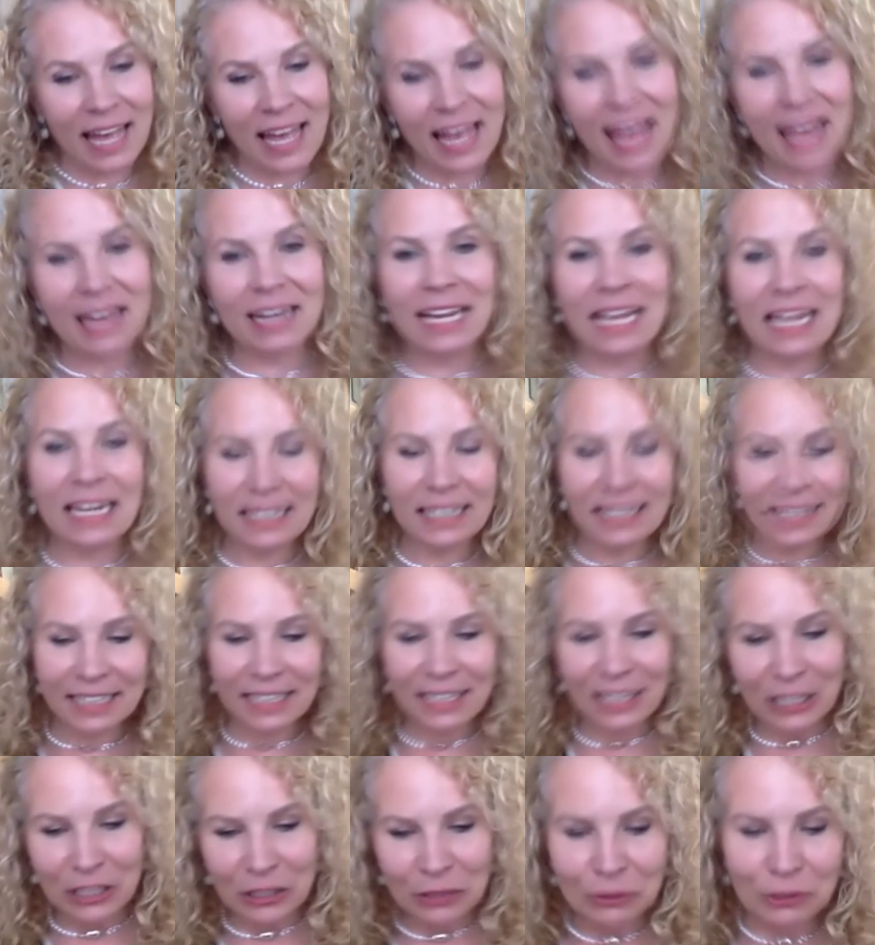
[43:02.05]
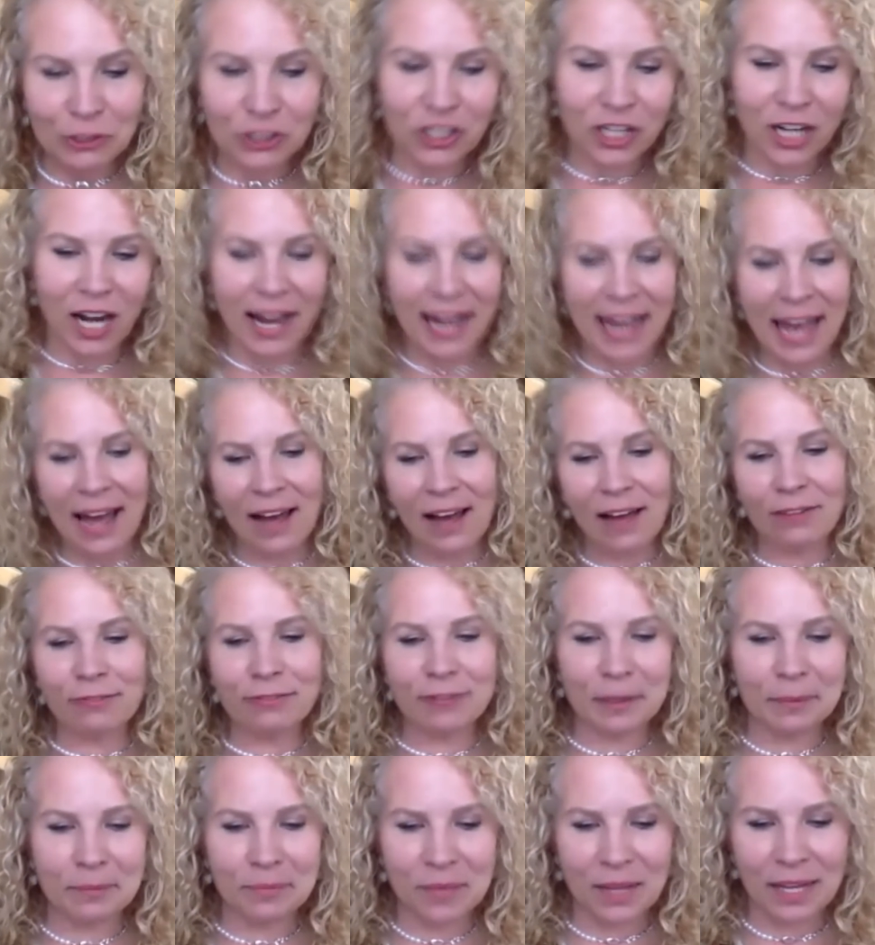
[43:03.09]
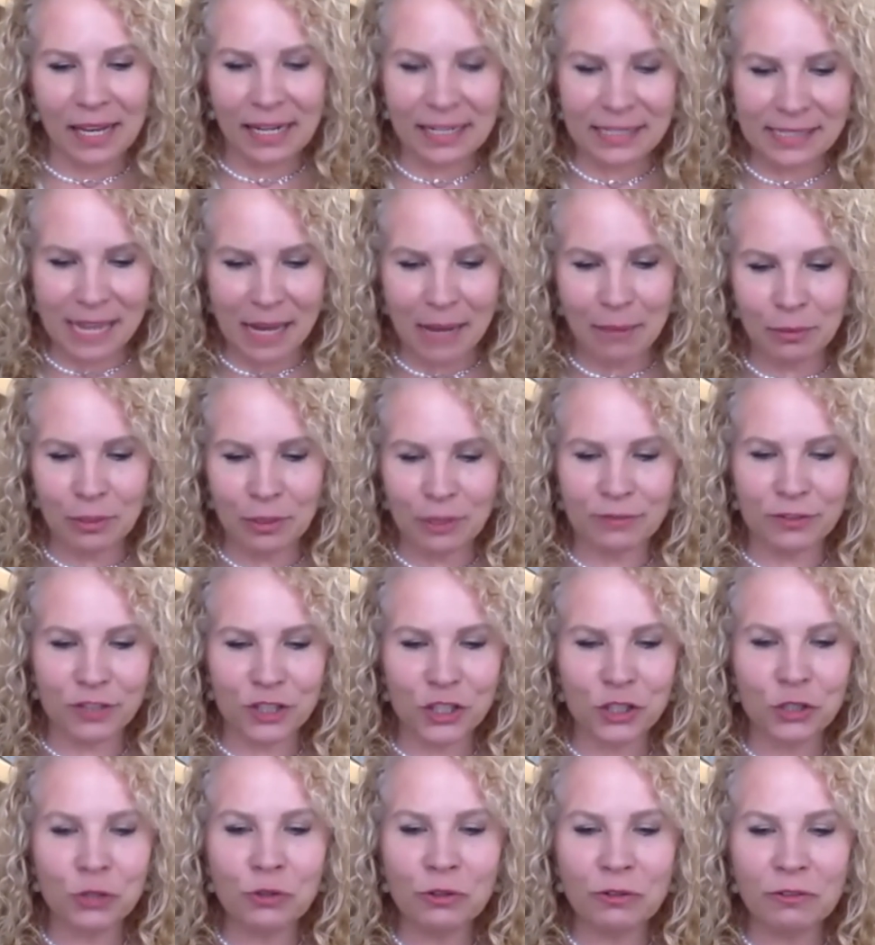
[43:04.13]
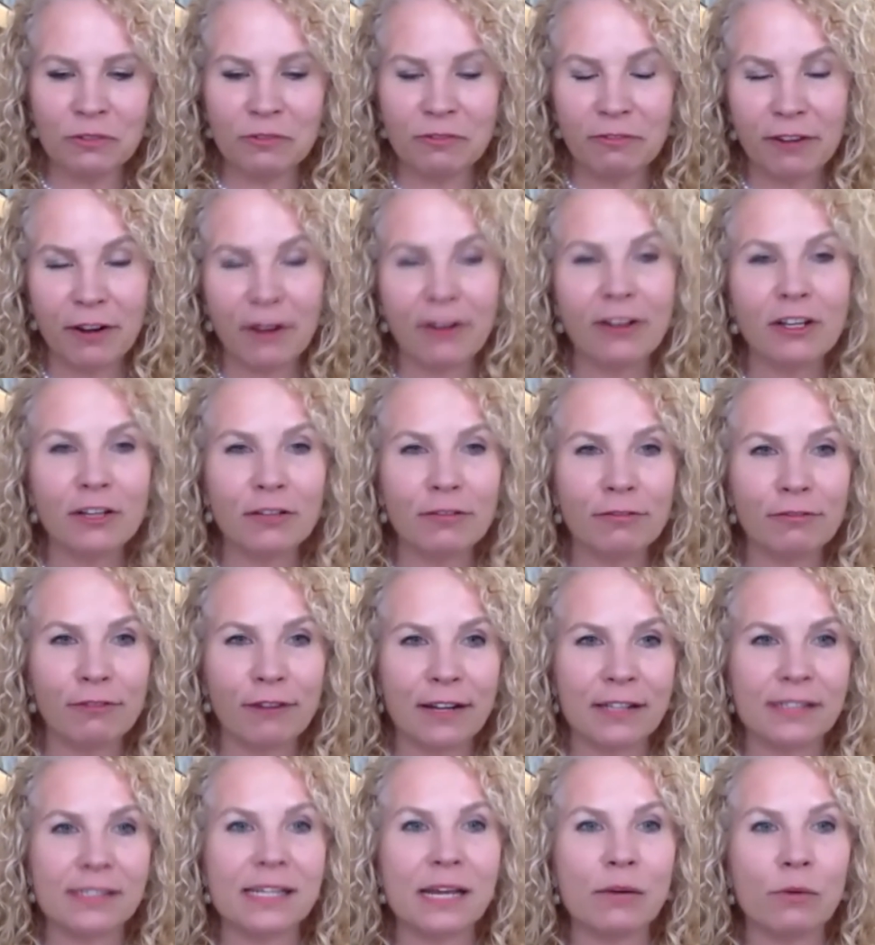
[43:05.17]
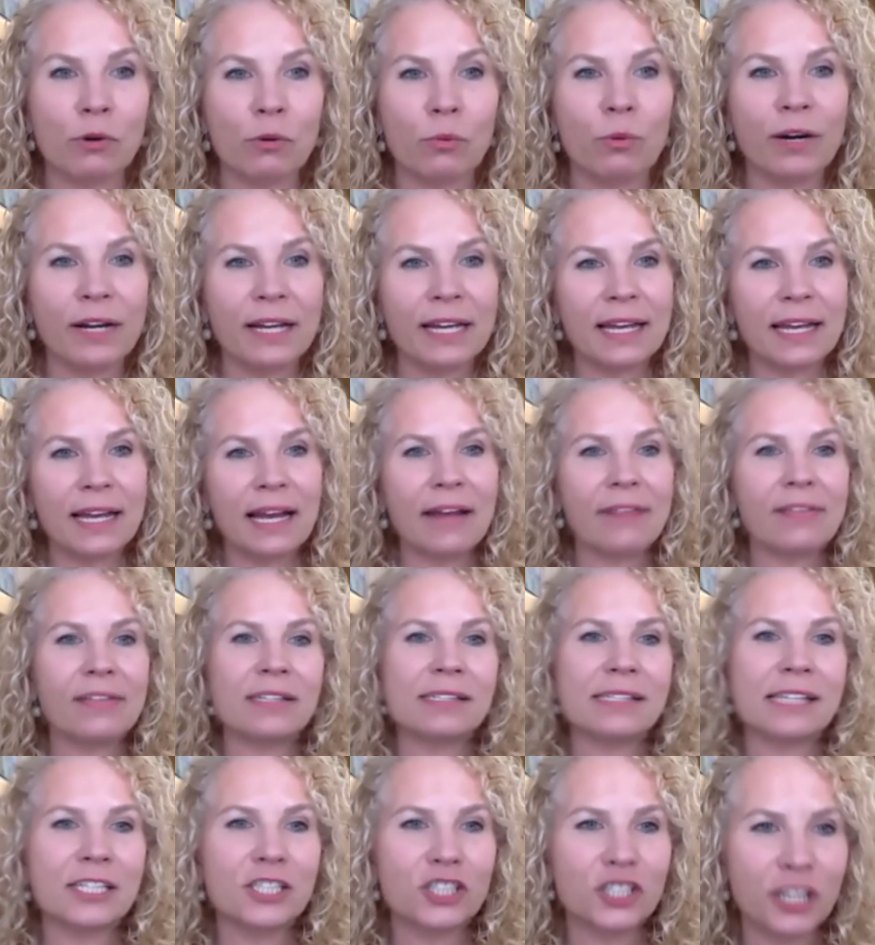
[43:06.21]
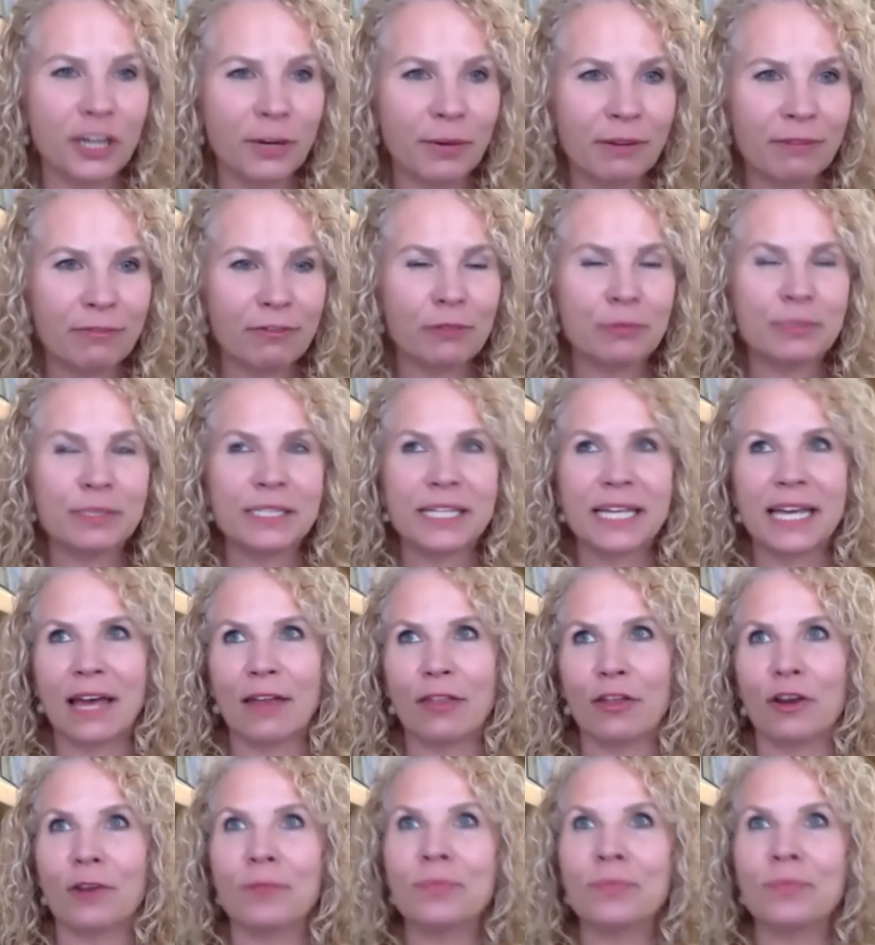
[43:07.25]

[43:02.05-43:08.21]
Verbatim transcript: In conclusion, I have um, an example of two very good friends that were working at this engineering firm together.